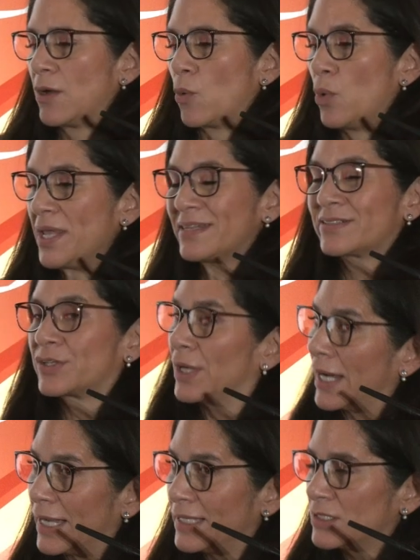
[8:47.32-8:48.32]
We
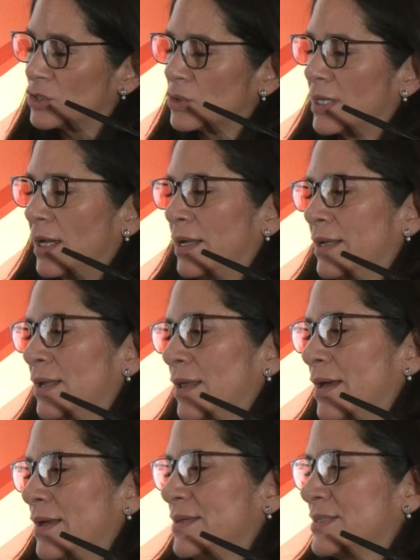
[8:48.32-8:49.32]
tried to
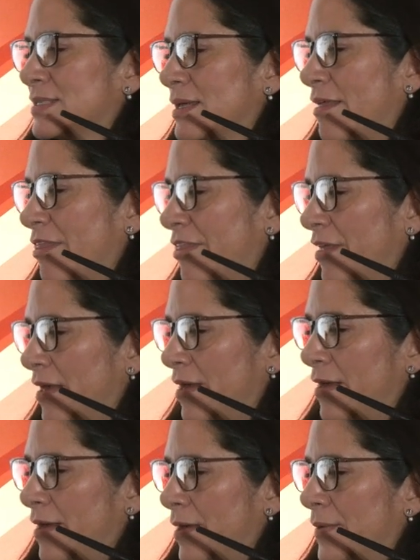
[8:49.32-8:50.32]
canalize
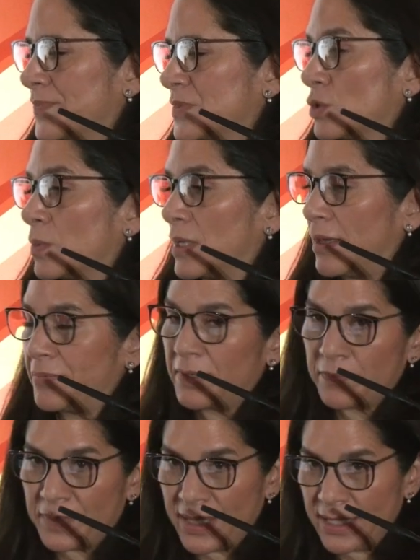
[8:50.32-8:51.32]
the
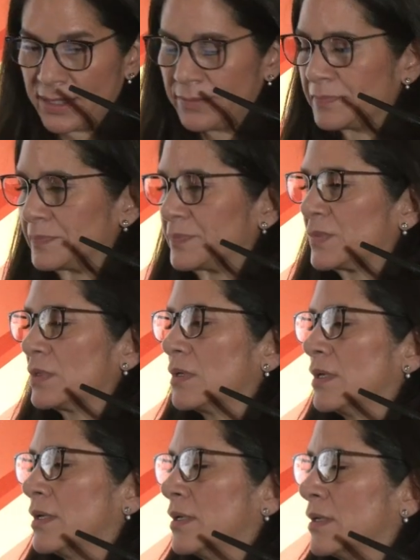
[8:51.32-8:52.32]
subclavian vein.
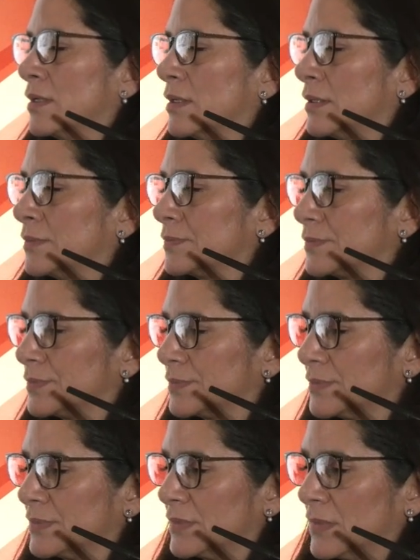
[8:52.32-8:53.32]

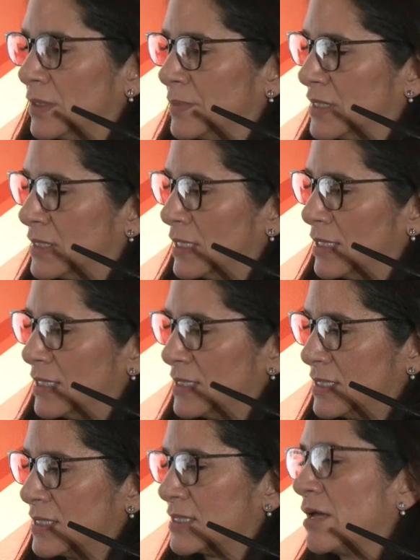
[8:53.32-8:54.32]
Let me see. This
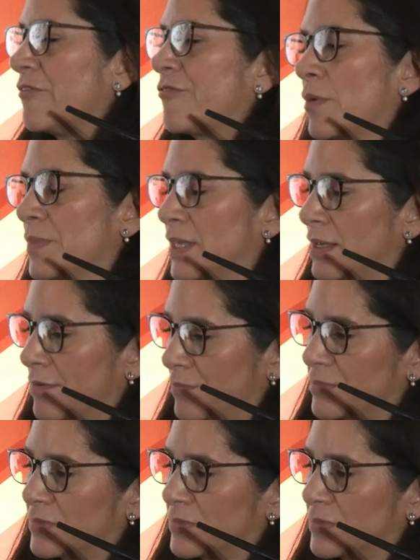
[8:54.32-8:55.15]
is from the